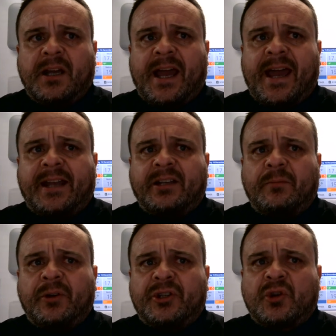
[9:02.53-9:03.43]
and I'm
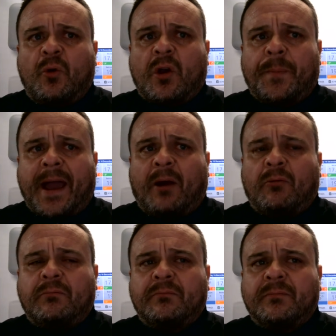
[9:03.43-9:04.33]
going to talk about
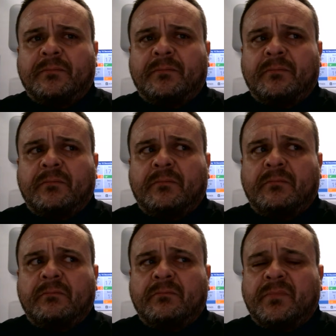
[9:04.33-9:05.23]

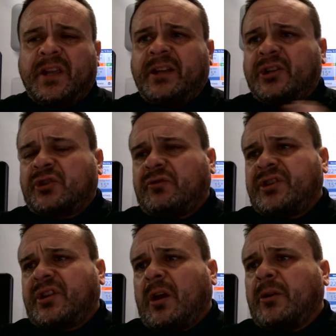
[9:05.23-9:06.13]
the industry.
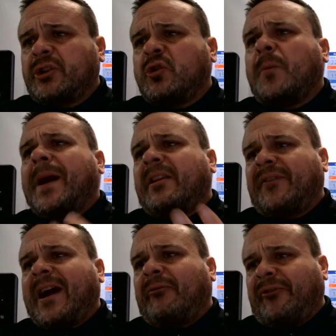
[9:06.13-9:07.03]
i I'm going to talk about the
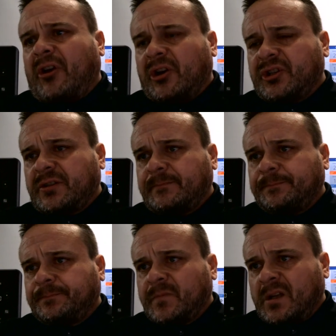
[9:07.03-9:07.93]
valve first.
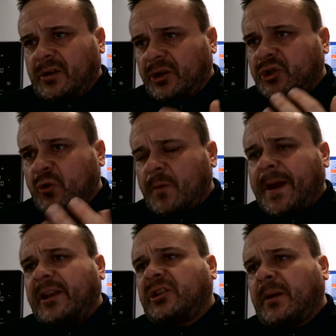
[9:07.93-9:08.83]
I'm going to talk
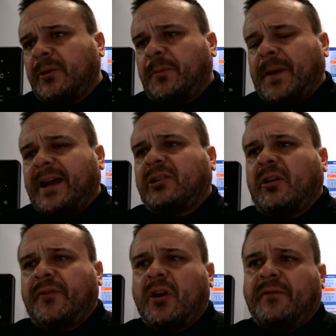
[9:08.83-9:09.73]
about the W plan
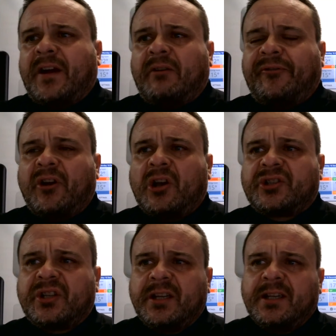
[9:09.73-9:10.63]
diverter valve
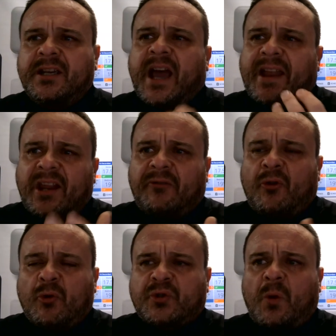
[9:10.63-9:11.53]
first, and then, of
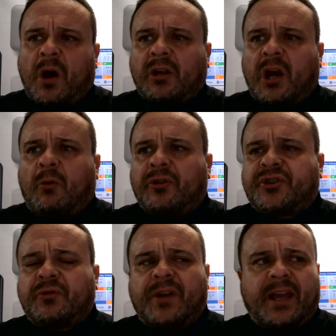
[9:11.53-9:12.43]
course, what I'll go on
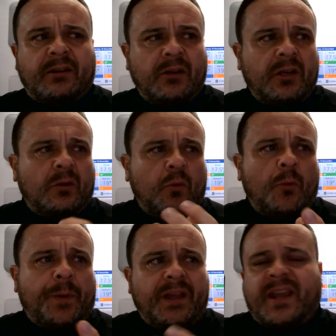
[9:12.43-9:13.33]
to then
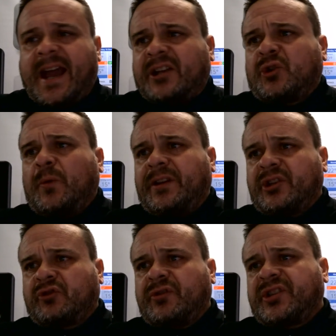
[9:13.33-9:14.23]
will be the actual
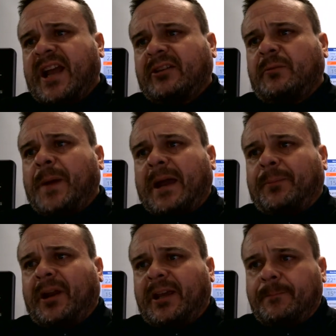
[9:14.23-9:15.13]
industry standard
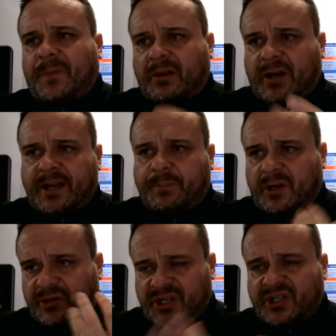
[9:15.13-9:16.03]
backplate. Okay,
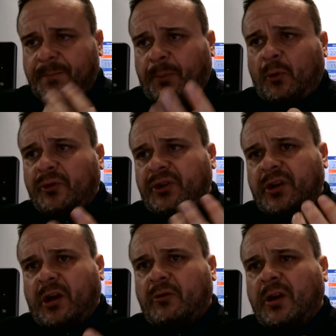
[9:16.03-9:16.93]
because it's important you
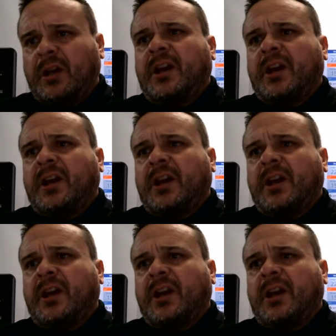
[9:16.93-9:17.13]
know